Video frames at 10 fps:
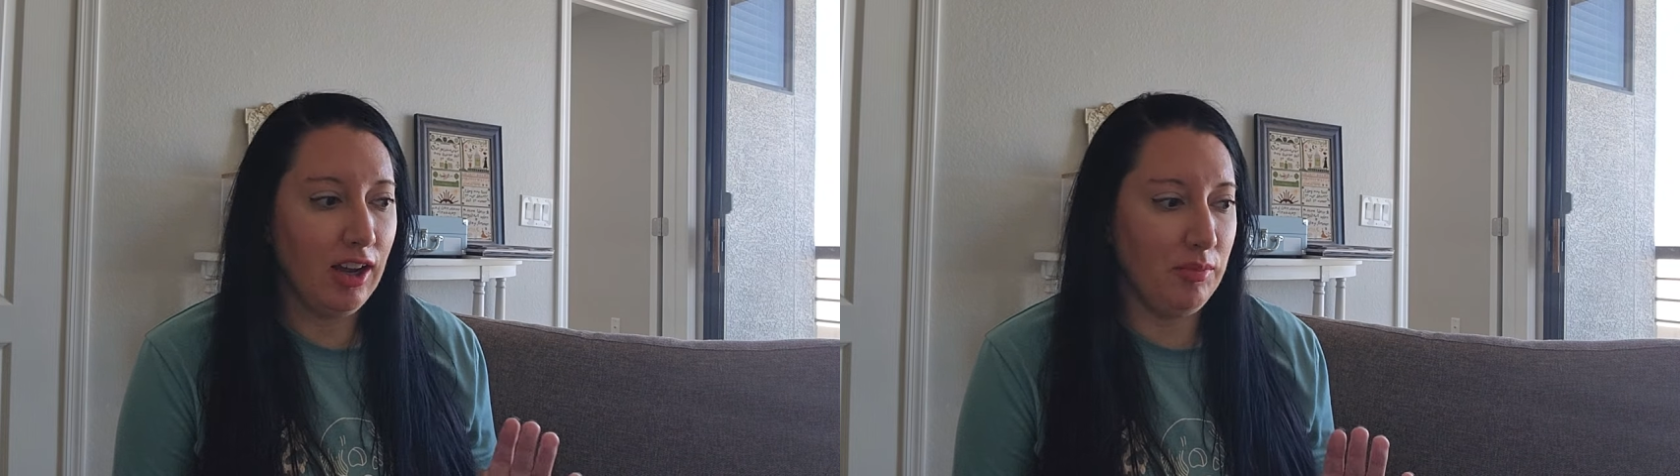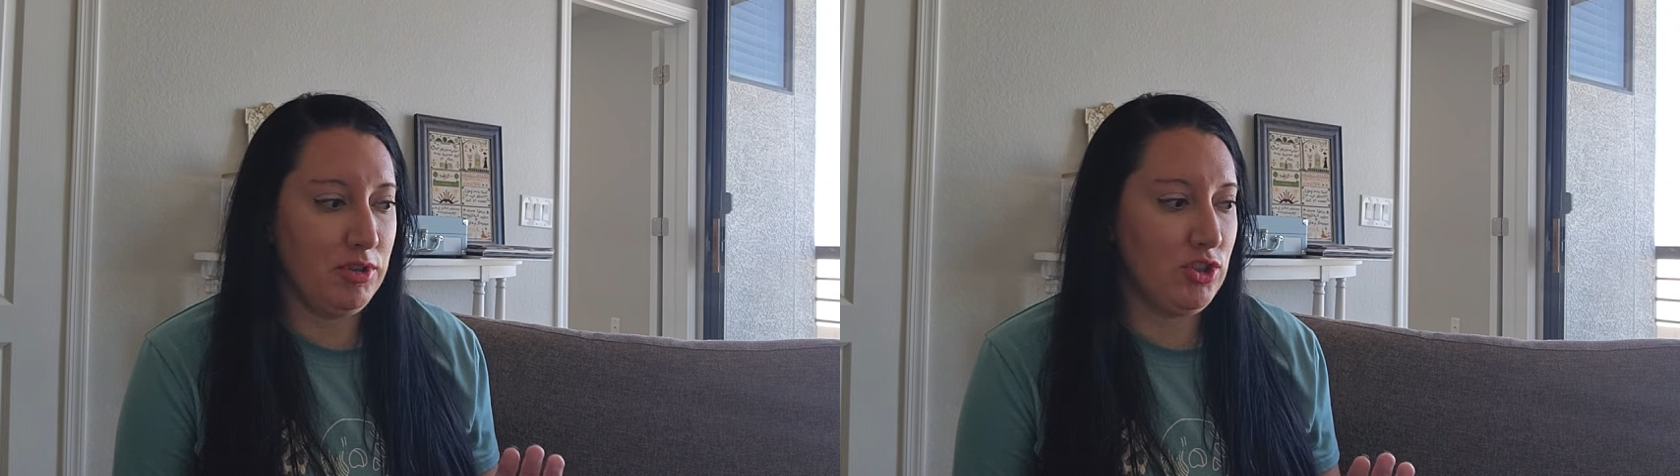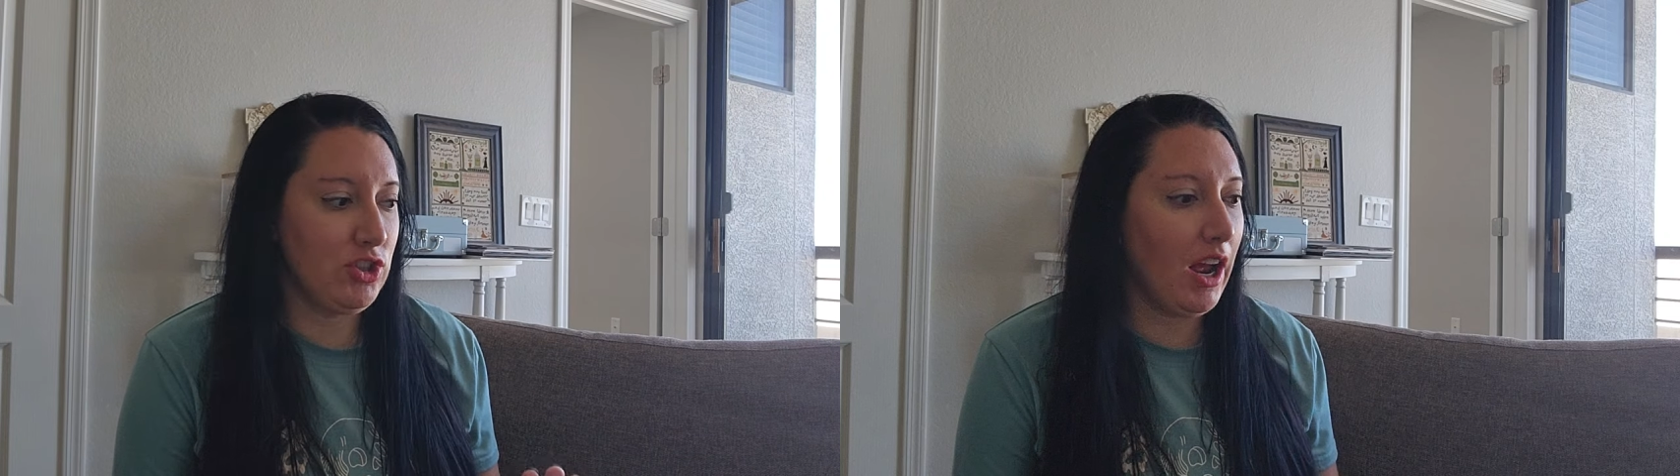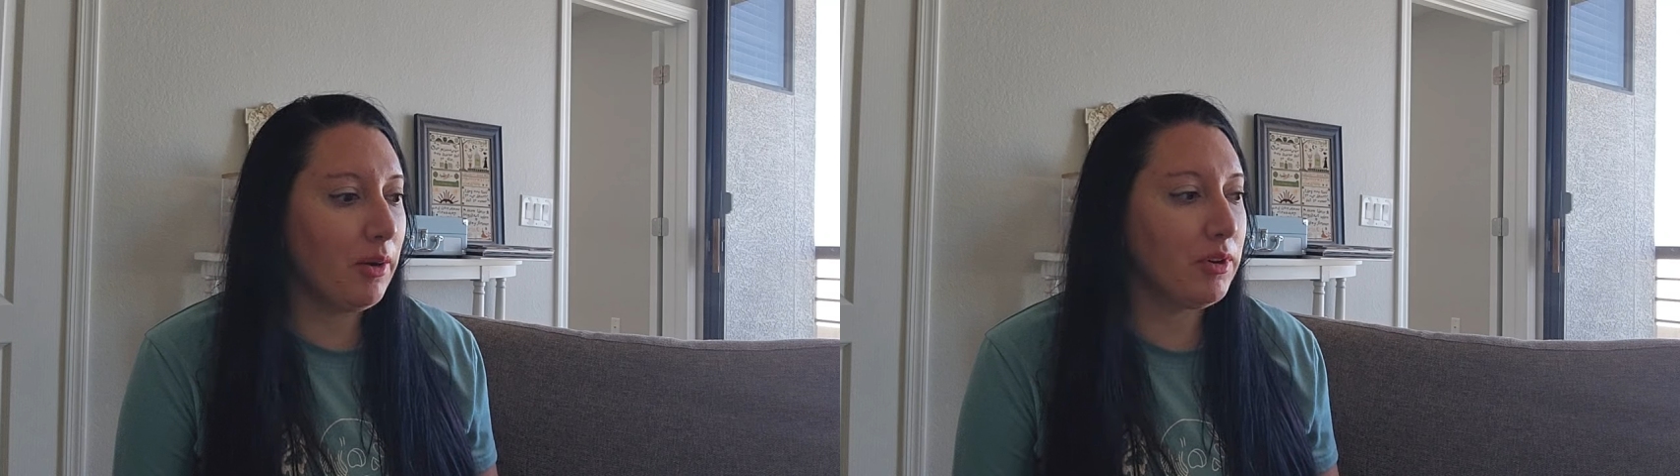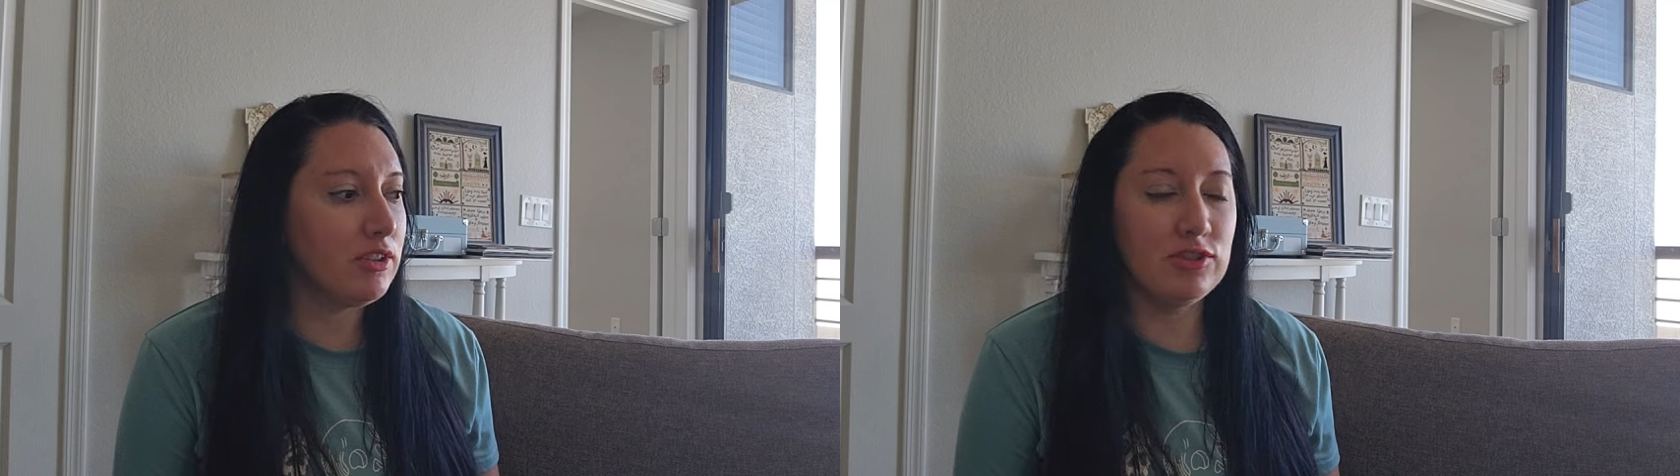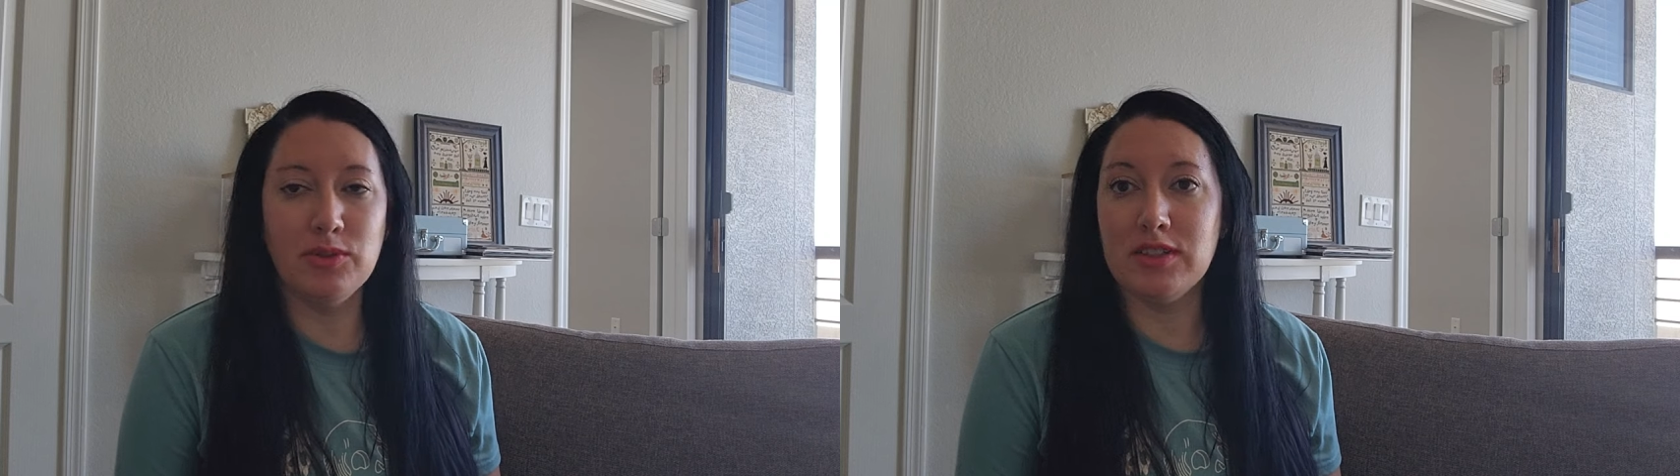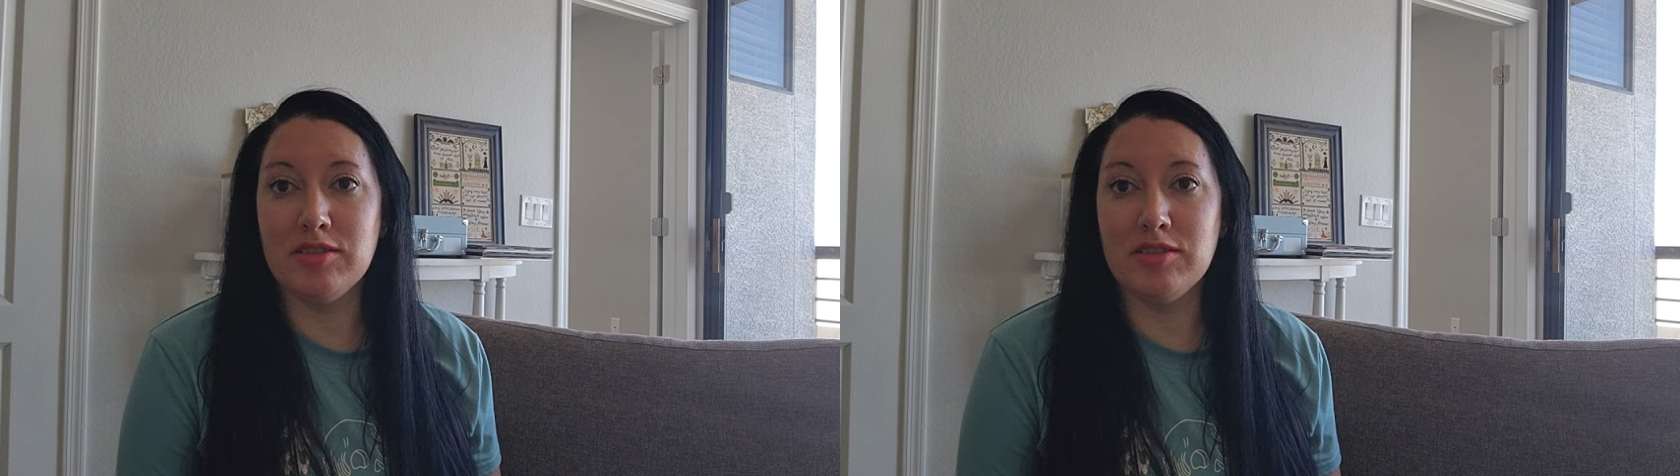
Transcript: I'm gonna shower so I